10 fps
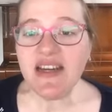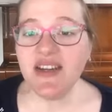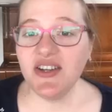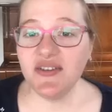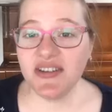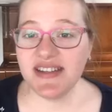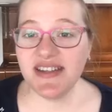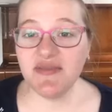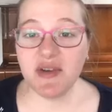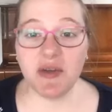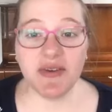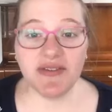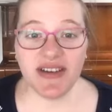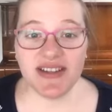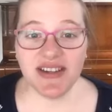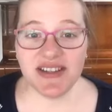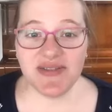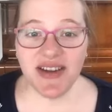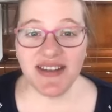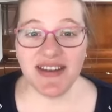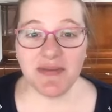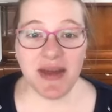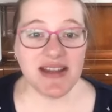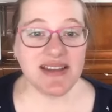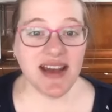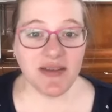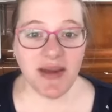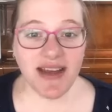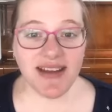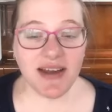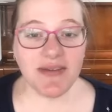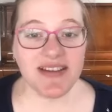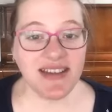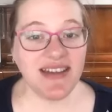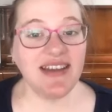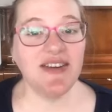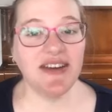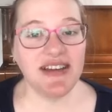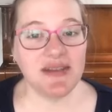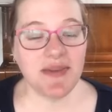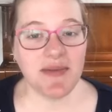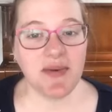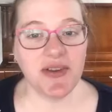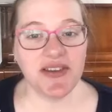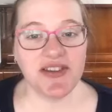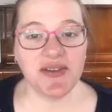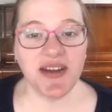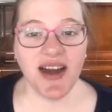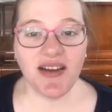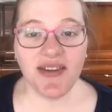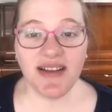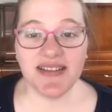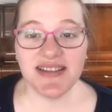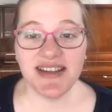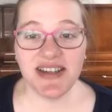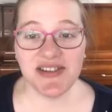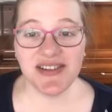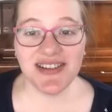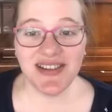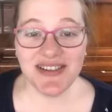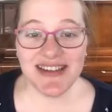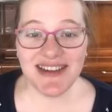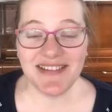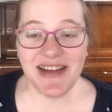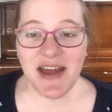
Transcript: University of Melbourne research found that men's unpaid labour did increase by more than 2.5 hours a day during the lockdown,